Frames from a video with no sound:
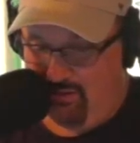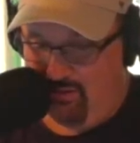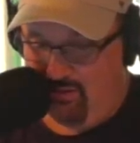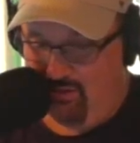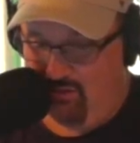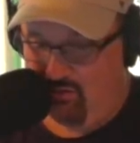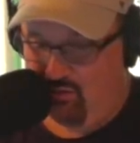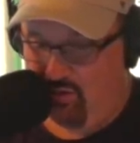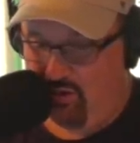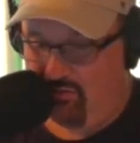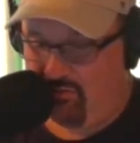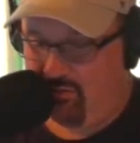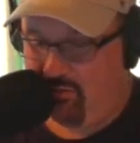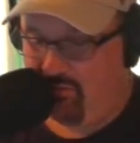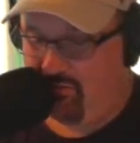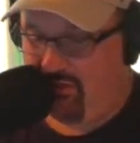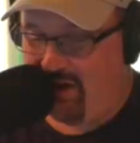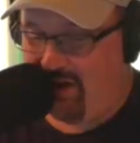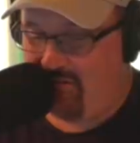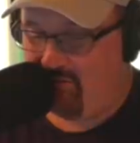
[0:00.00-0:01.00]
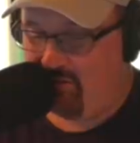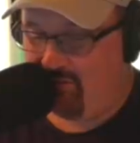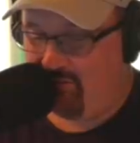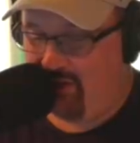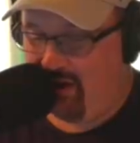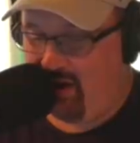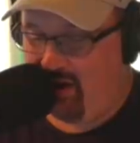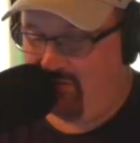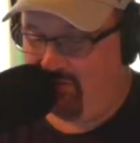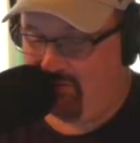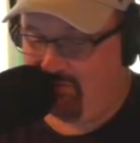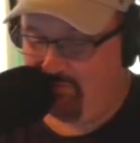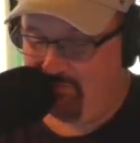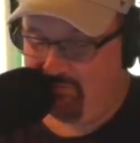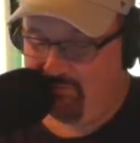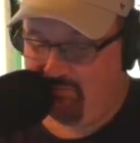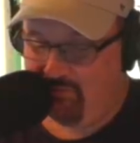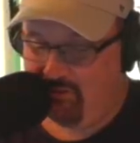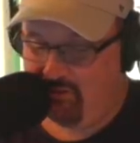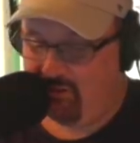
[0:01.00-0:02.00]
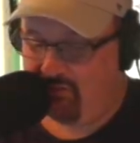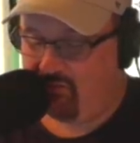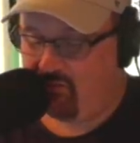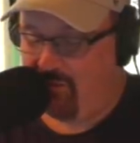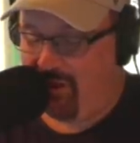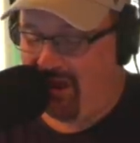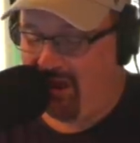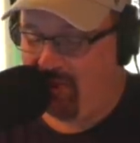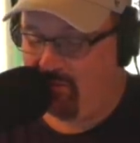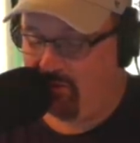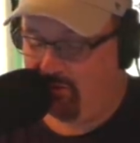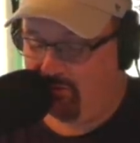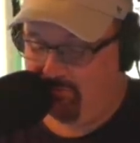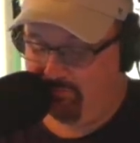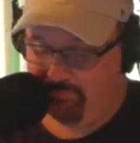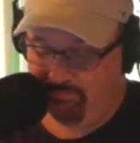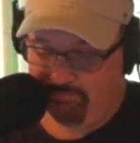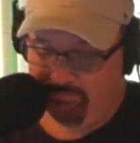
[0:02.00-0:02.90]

Here's one from the five oh five. This is from Abel.